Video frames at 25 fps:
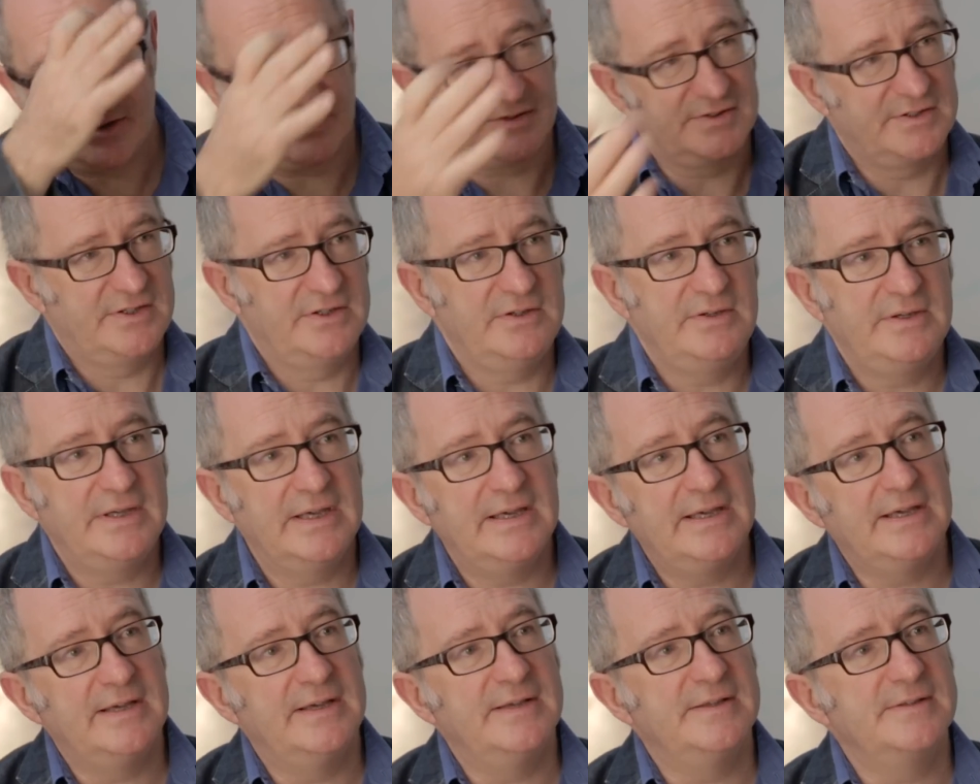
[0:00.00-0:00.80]
took 2
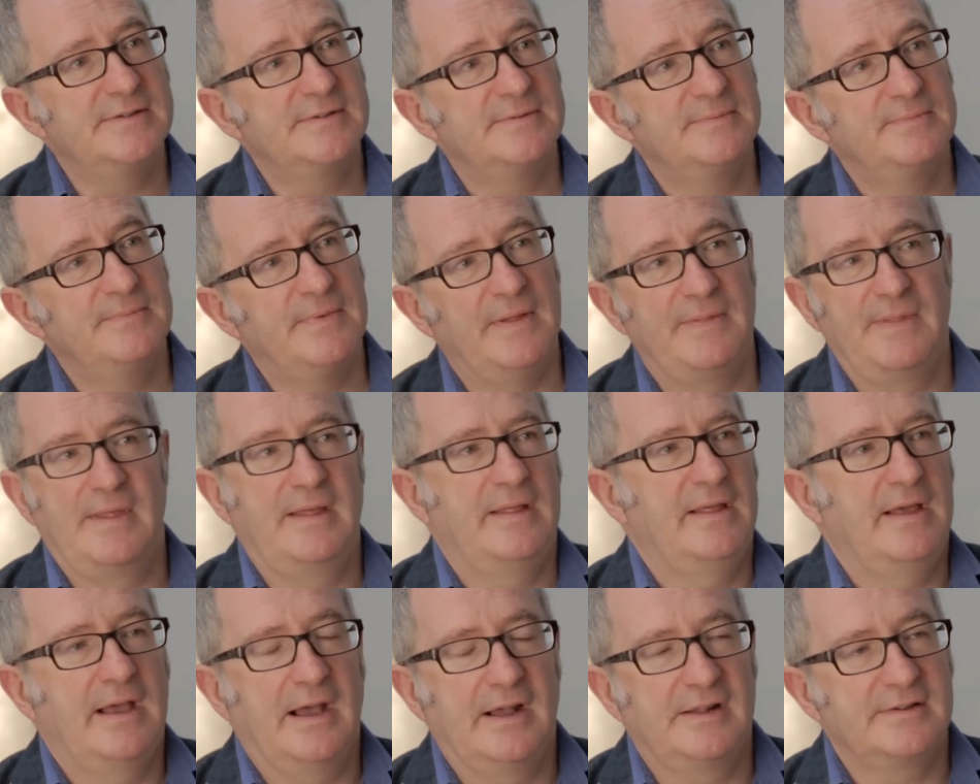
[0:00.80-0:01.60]
years, and
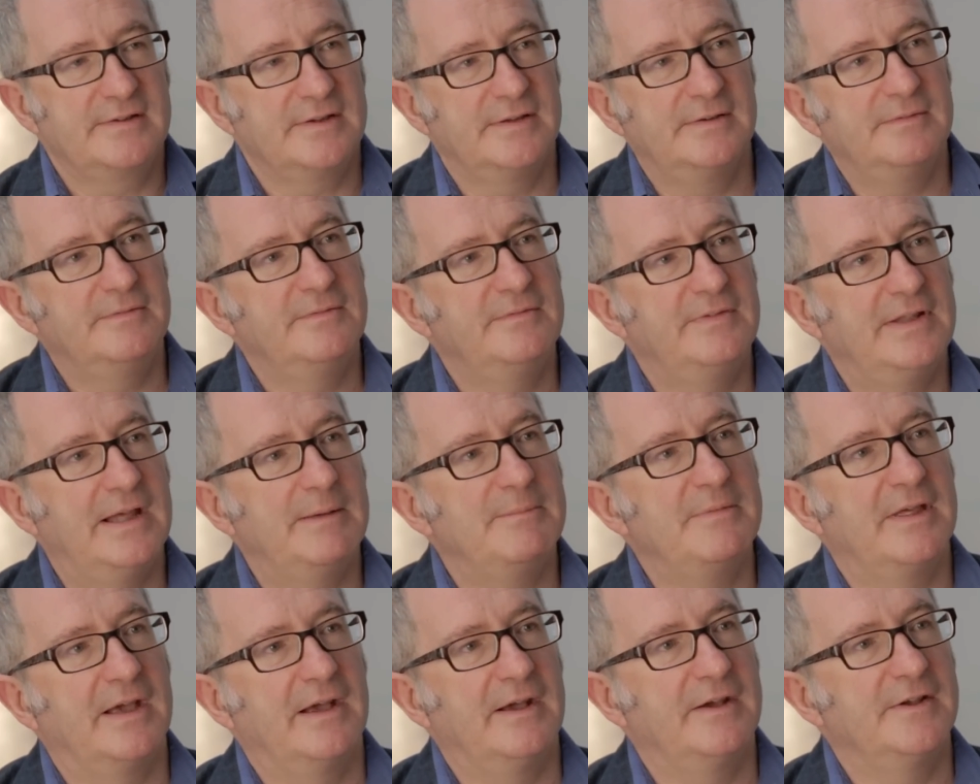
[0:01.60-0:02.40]
they had to
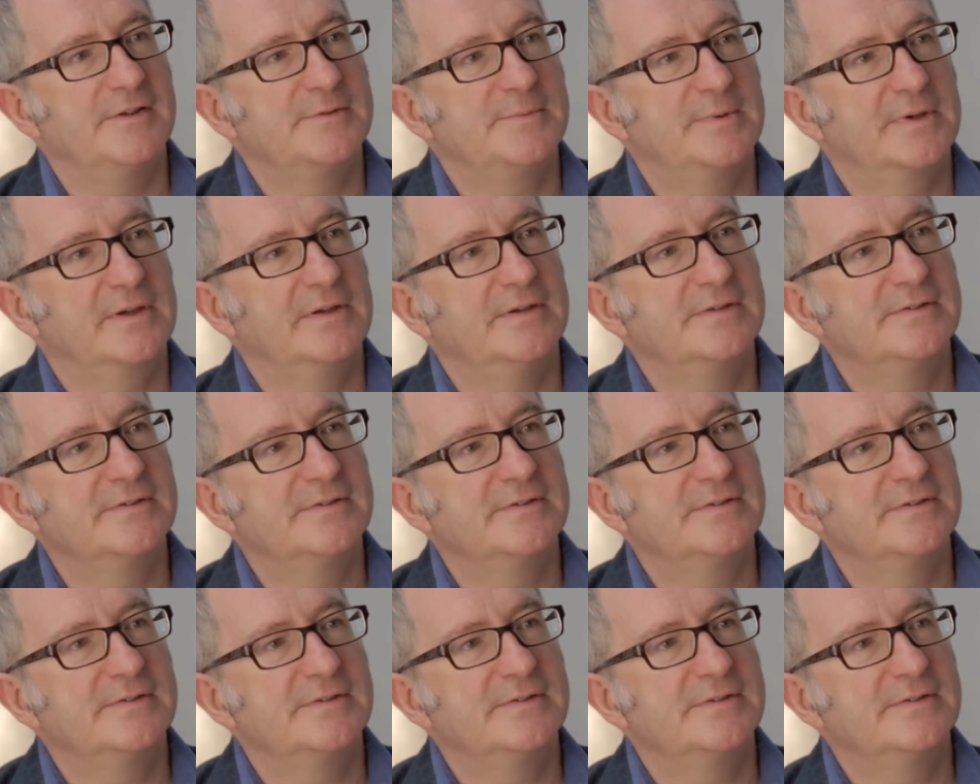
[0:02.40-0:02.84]
flip the house